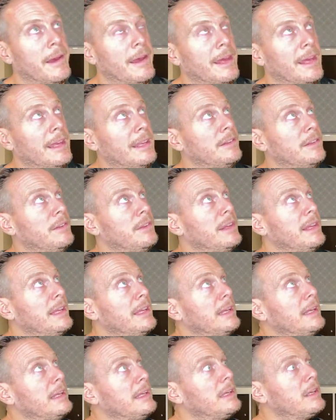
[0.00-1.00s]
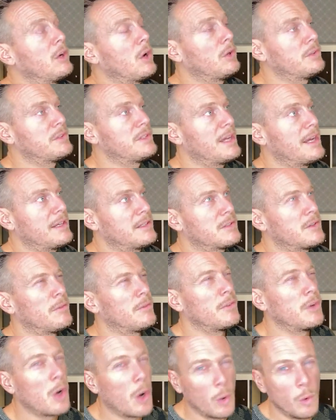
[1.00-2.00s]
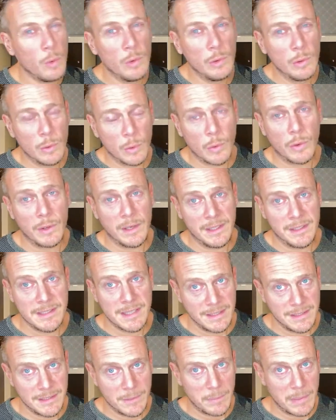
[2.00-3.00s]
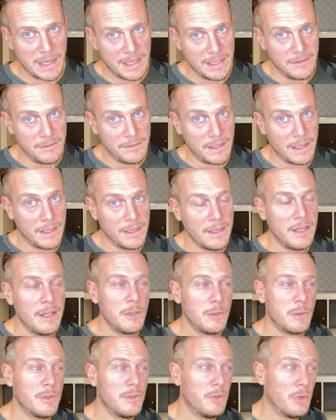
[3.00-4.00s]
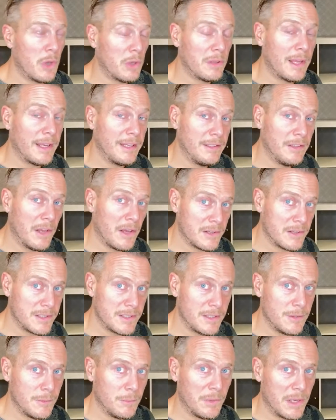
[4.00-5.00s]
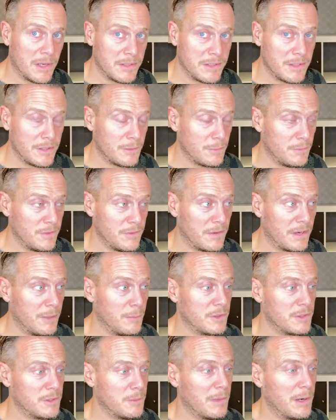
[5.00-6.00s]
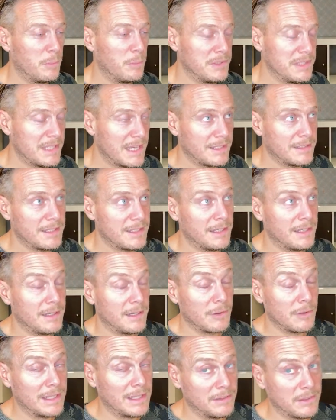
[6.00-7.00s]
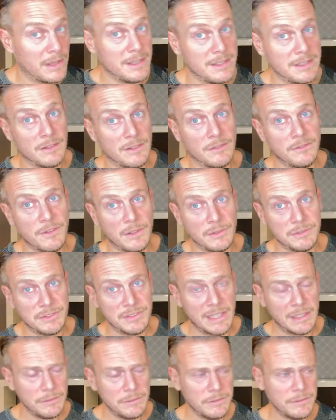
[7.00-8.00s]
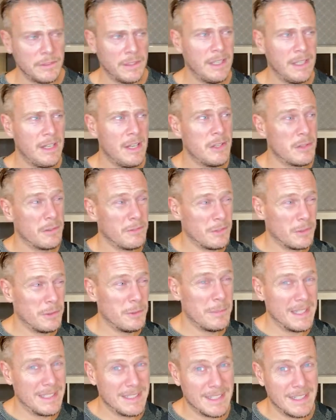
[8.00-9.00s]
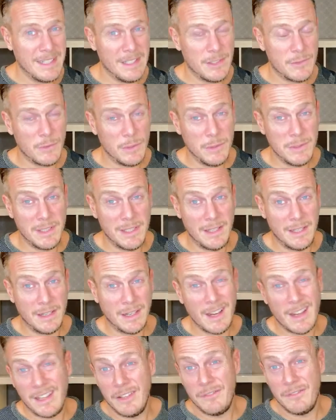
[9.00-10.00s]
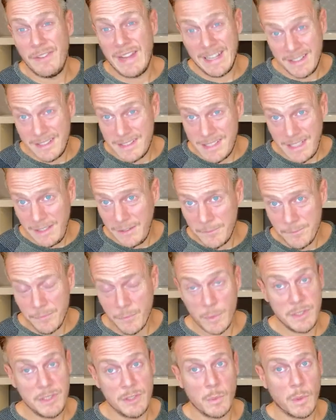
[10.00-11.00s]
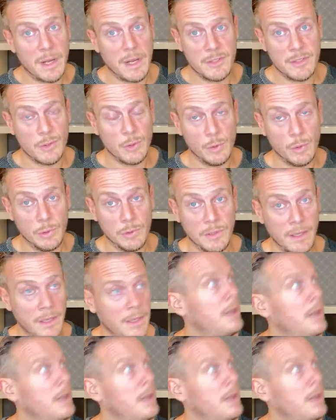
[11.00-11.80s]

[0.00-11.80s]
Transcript: in the context of goal-orientated behavior. So it's not like narcissism. Narcissism is very much about protecting and aggrandizing the false self. So fundamentally, it's rooted in a kind of vanity, which is why it's called